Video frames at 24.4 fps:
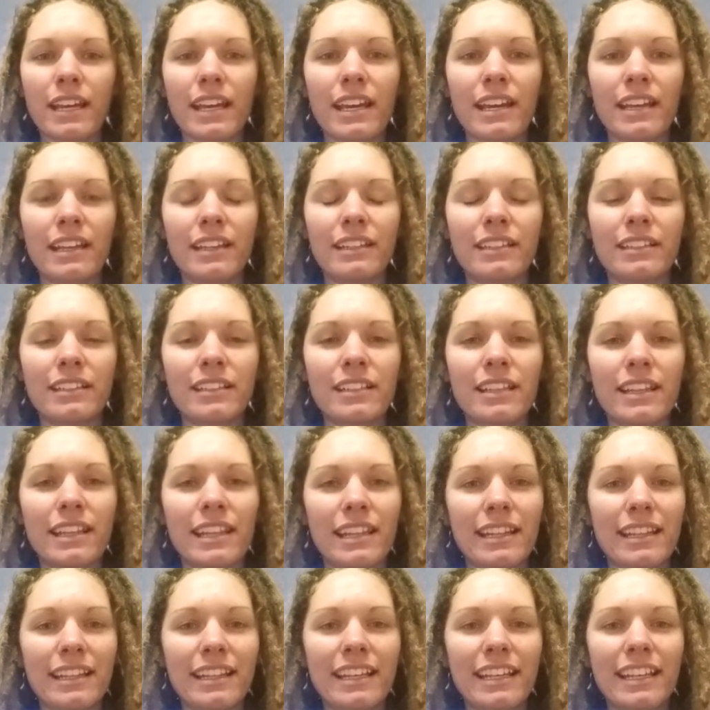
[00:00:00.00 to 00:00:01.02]
and
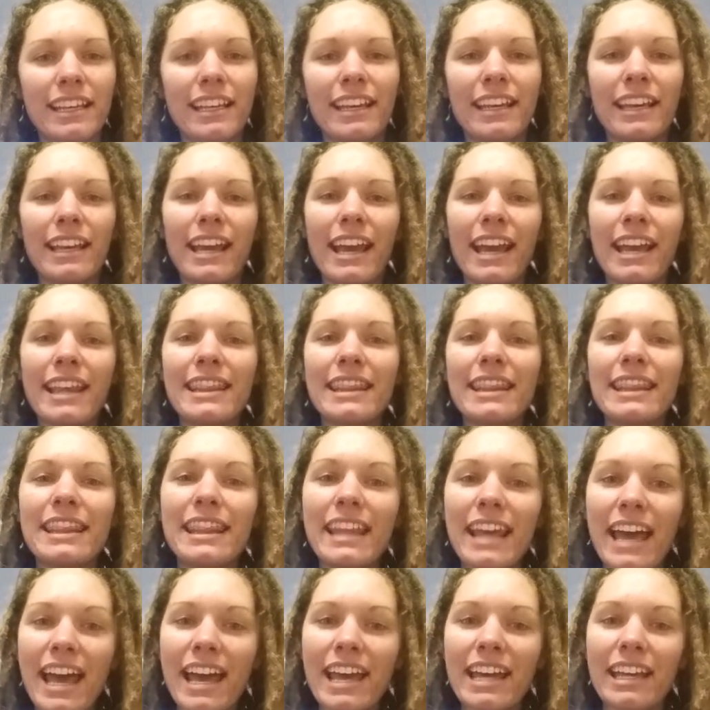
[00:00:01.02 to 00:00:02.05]

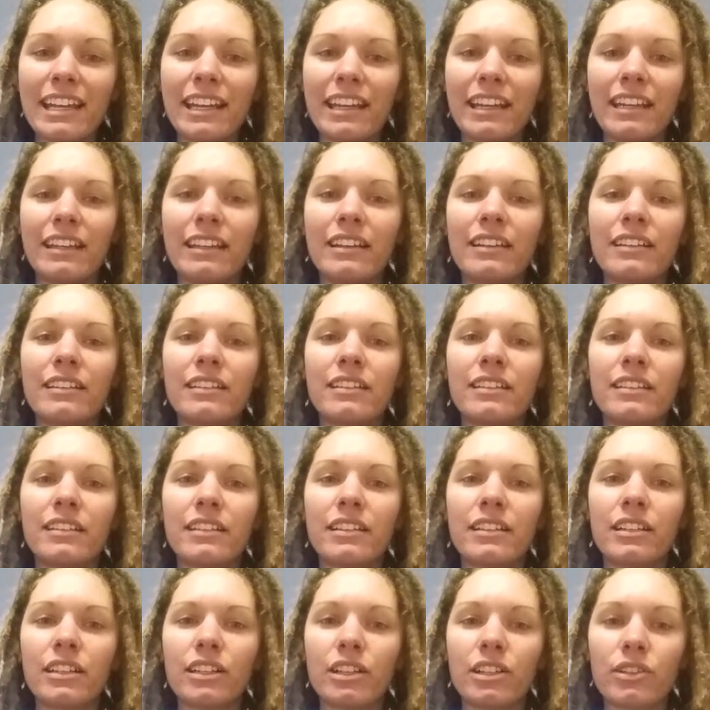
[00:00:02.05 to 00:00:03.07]
then
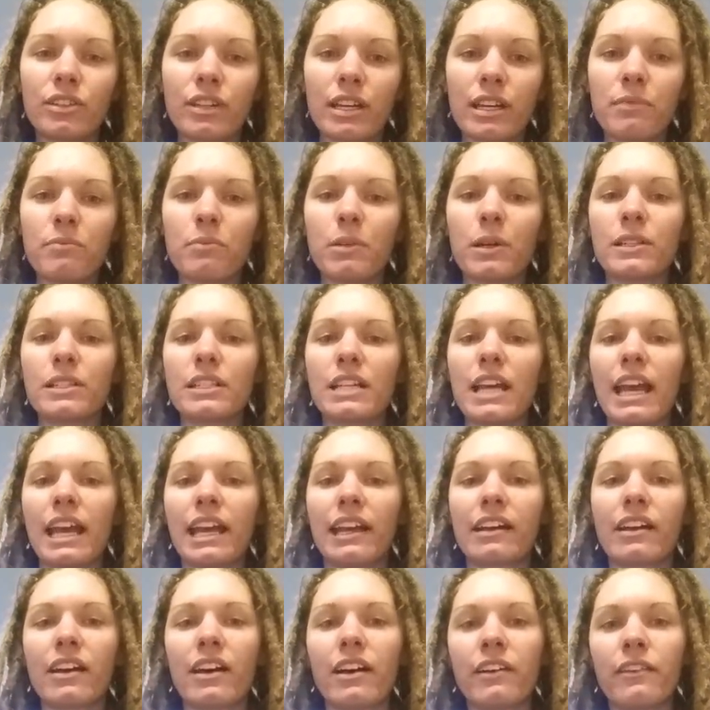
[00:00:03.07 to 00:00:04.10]
you can
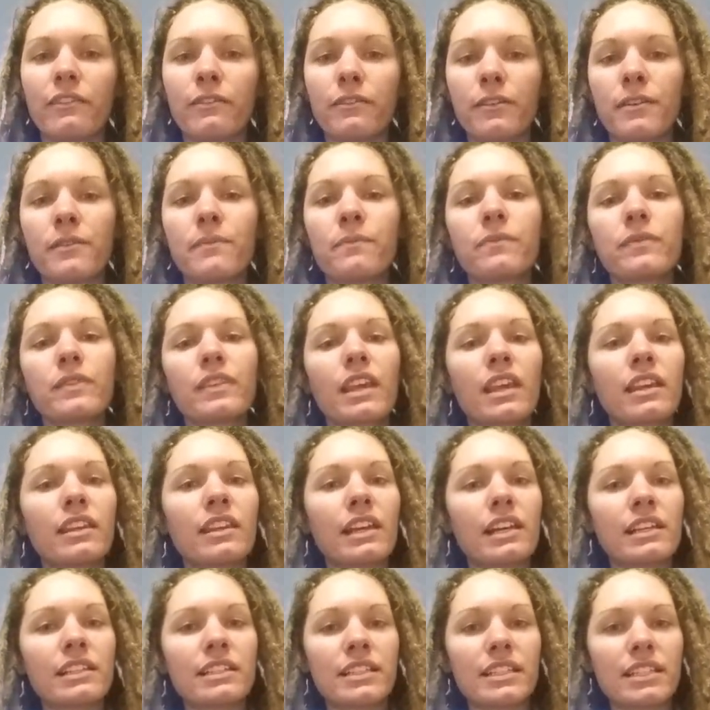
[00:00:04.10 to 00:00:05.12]
partake of
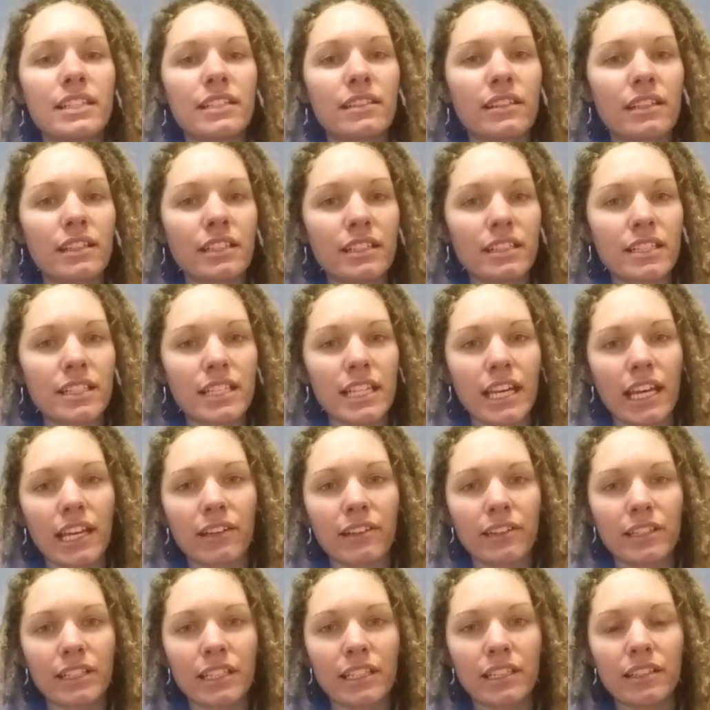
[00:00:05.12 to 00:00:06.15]
the
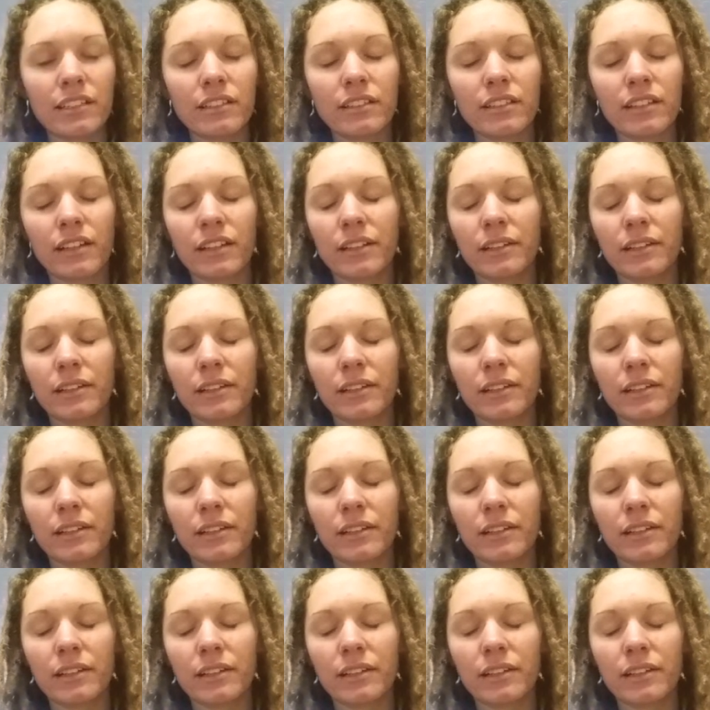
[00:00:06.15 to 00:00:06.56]
sacred